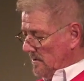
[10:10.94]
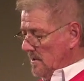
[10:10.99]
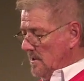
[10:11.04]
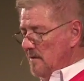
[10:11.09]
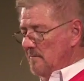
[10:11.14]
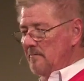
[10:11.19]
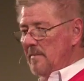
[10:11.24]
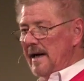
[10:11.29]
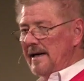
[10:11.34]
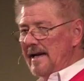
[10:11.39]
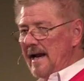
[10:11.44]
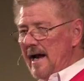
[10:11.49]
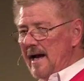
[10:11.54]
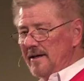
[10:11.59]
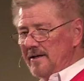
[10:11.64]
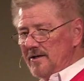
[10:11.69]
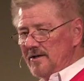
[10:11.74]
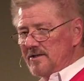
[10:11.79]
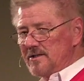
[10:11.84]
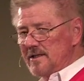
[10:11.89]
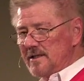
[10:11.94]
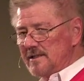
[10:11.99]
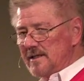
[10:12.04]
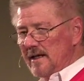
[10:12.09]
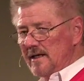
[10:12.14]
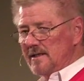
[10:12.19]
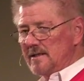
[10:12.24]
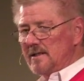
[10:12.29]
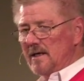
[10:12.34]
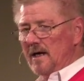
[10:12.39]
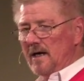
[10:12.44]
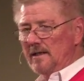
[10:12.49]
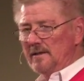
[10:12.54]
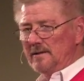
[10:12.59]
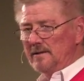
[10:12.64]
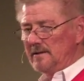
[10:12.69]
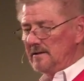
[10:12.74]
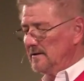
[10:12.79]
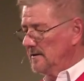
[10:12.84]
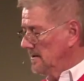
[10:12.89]
My dad used to say, son,
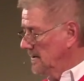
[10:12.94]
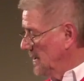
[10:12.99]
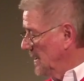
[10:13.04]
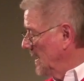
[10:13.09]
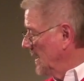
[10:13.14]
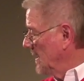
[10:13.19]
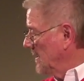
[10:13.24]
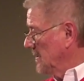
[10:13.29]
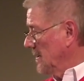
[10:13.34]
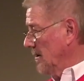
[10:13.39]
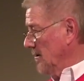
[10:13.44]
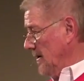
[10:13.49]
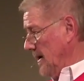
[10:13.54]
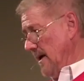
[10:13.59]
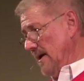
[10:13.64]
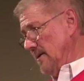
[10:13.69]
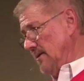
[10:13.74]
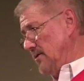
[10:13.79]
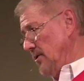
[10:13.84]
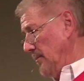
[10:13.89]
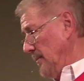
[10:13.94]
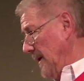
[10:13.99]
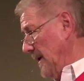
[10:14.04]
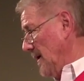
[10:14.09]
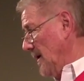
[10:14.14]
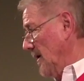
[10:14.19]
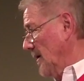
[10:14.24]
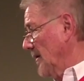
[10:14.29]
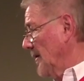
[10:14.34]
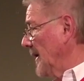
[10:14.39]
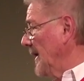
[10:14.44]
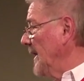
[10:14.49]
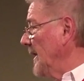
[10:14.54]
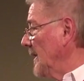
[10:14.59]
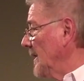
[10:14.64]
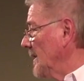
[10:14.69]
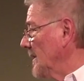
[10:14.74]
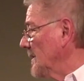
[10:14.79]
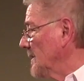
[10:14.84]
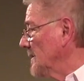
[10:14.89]
don't get in too big a hurry.
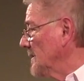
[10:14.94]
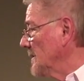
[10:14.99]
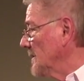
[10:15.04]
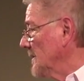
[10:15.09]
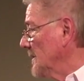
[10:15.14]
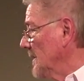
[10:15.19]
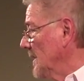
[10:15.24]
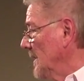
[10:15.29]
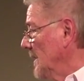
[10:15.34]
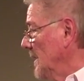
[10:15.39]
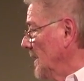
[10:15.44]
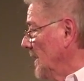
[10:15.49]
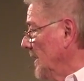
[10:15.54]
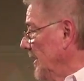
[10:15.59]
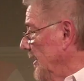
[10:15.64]
You